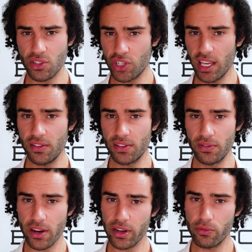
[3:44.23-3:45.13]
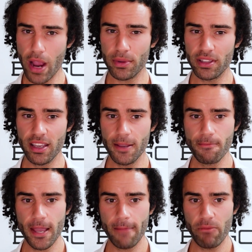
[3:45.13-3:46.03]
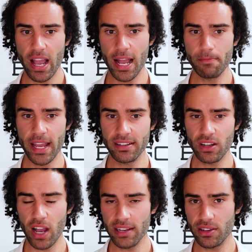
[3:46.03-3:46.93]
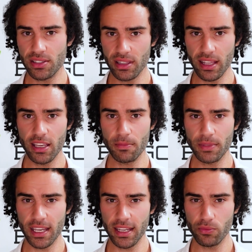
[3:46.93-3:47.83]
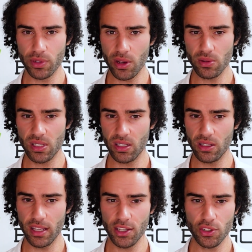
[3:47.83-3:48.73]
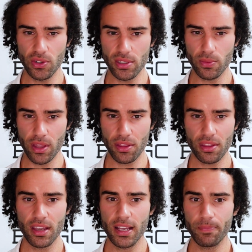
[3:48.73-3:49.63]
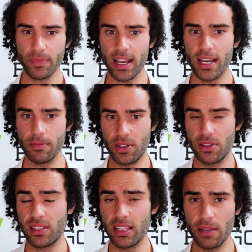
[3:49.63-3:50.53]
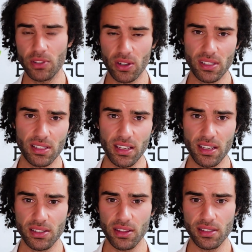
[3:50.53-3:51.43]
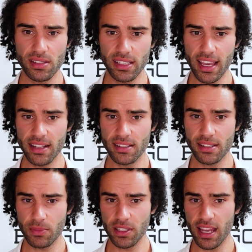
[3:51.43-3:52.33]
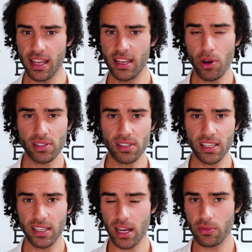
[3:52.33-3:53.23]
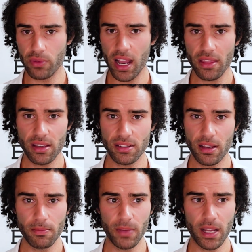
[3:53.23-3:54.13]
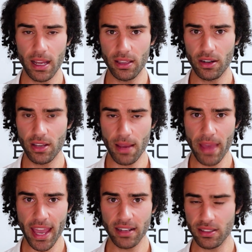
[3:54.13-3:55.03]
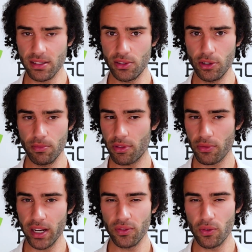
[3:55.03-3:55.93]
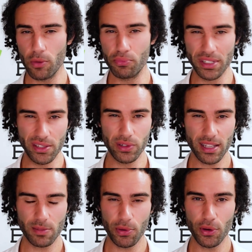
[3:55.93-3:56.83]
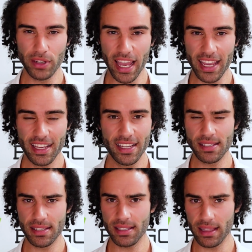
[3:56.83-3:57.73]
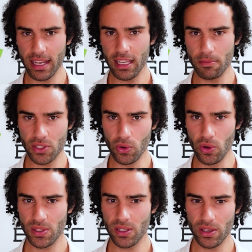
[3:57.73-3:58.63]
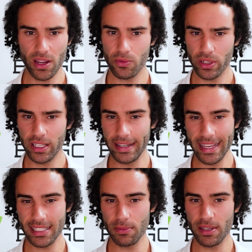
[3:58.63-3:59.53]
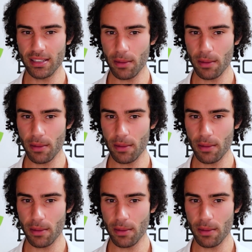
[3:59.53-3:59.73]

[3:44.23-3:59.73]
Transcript: is achieved very rapidly, and high dose selenium can result in issues with selenium toxicity. So this is, again, something that personally I'd rather a man consume 3 to 4 Brazil nuts per day as a selenium source. So you don't really need to be